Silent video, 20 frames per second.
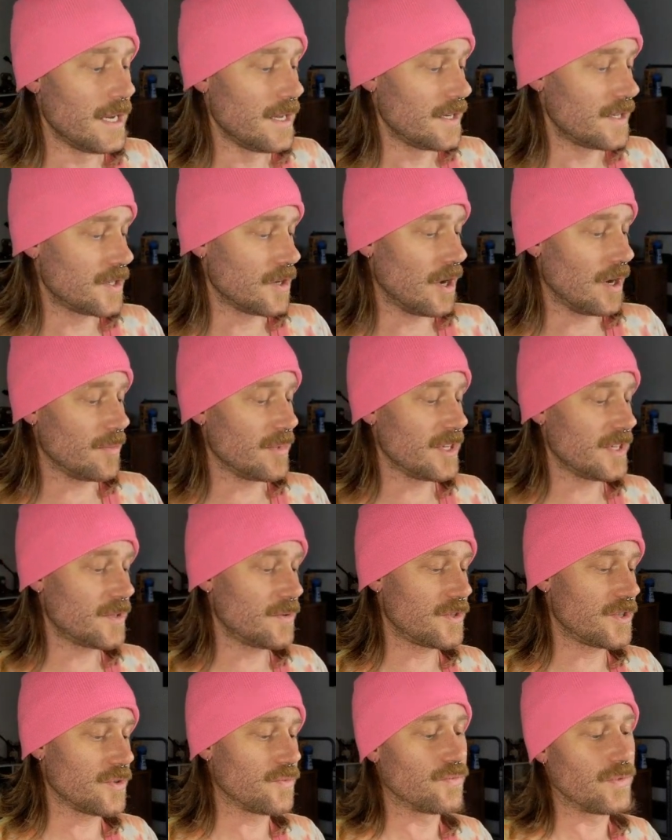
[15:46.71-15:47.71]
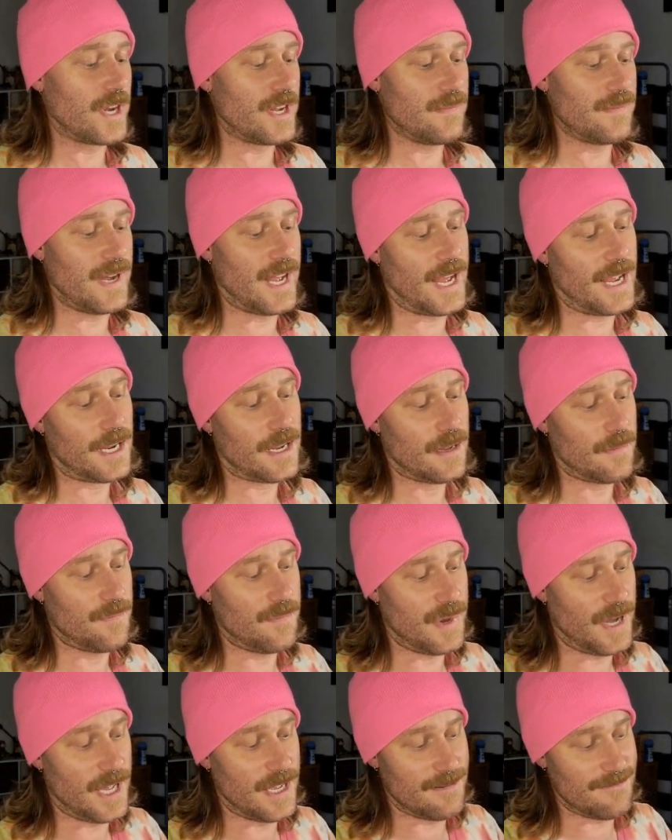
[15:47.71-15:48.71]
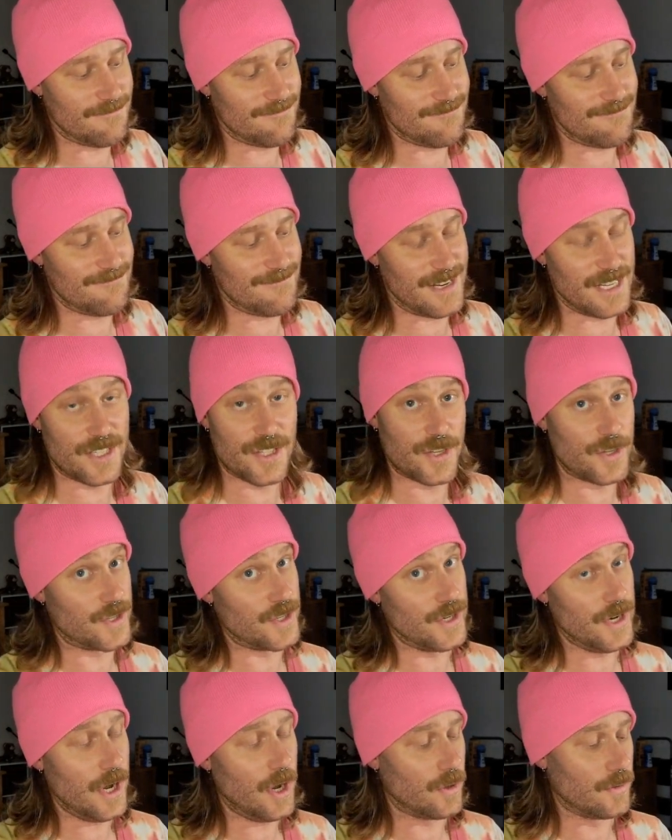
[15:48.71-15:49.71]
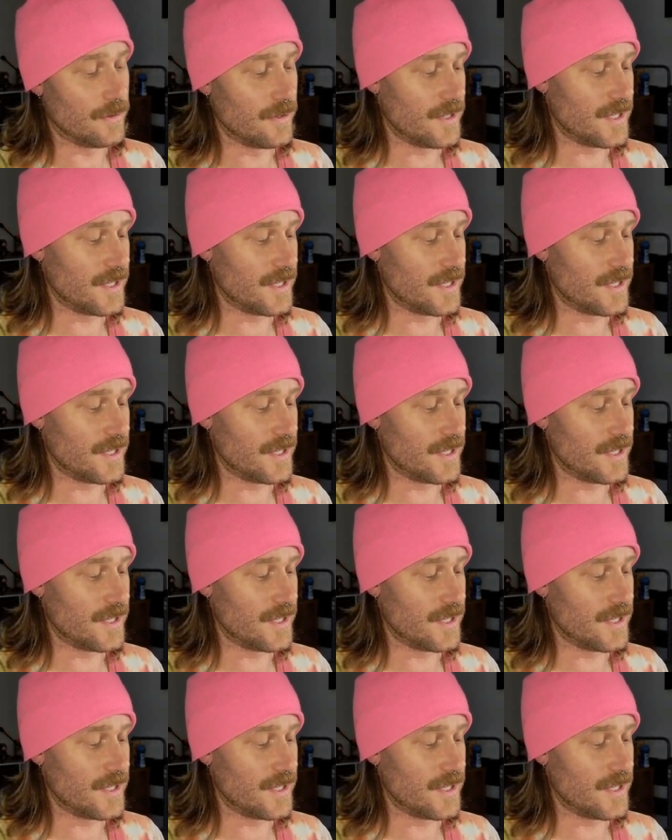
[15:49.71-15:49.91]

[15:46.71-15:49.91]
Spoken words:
So I'm going to switch it right back, but it's good to know.